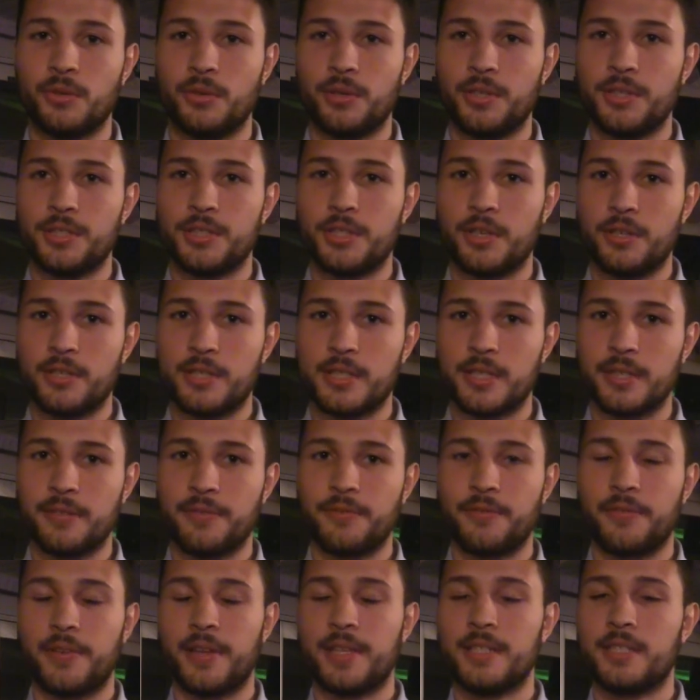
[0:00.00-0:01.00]
Jordan Joseph.
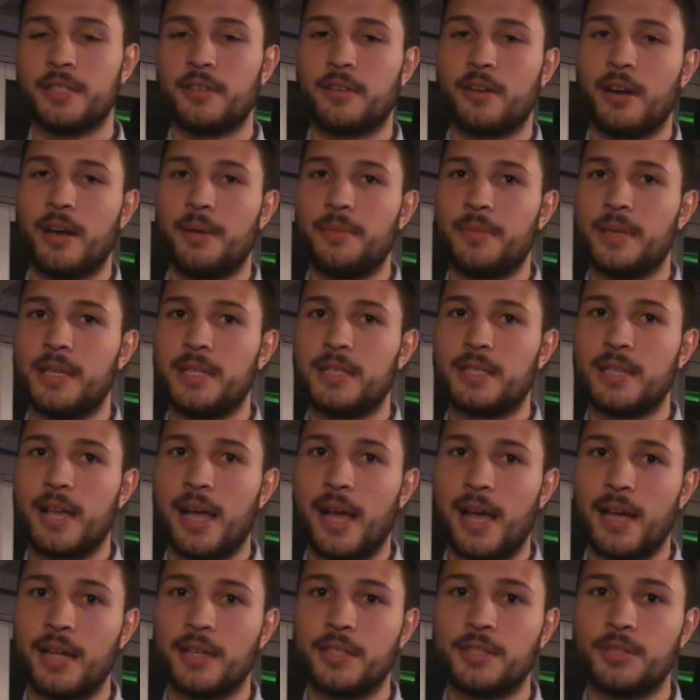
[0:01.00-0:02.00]
Instagram is
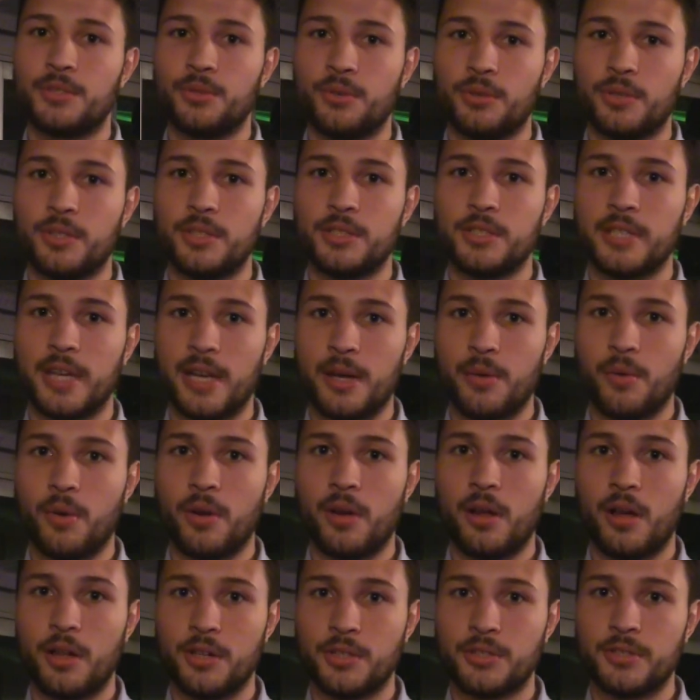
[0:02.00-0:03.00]

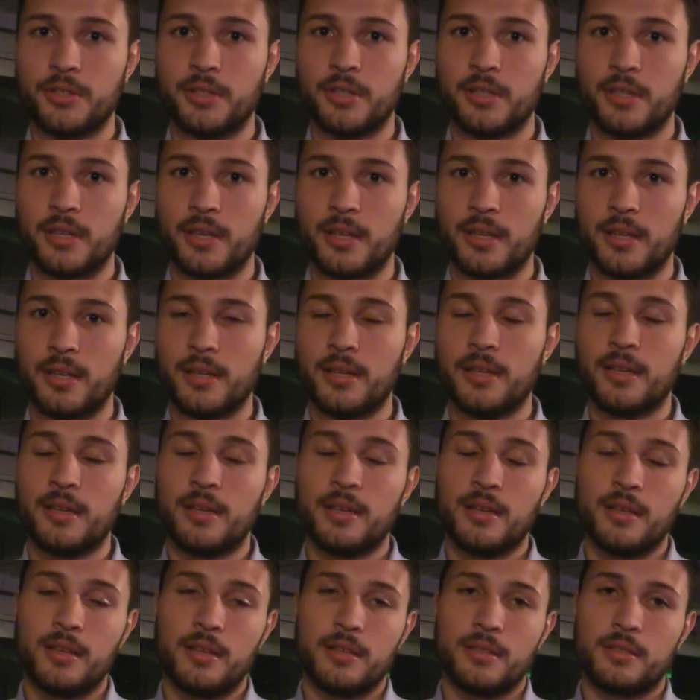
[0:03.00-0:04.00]

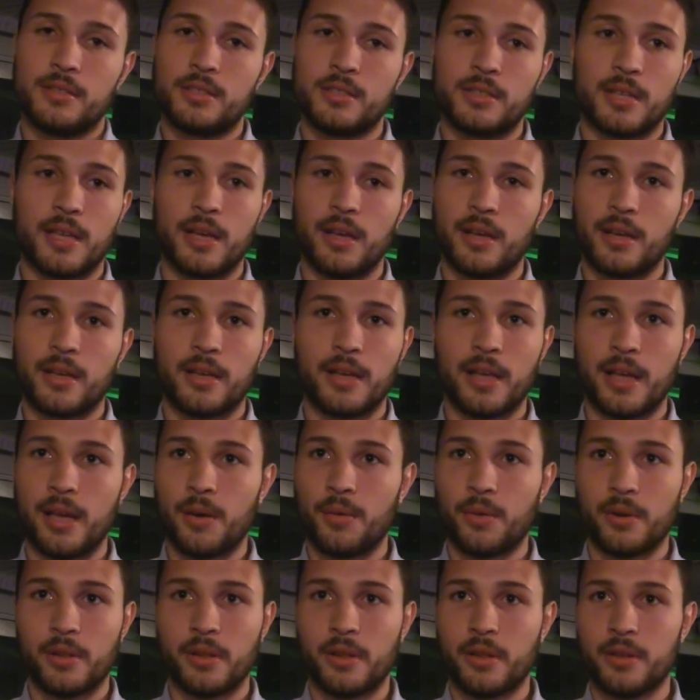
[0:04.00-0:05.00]
@JordanJ100. Just get
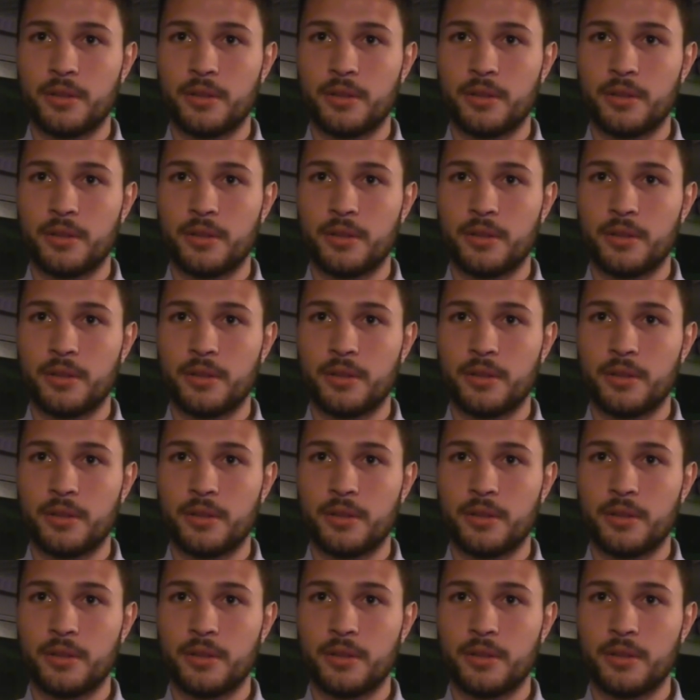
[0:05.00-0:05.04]
out one of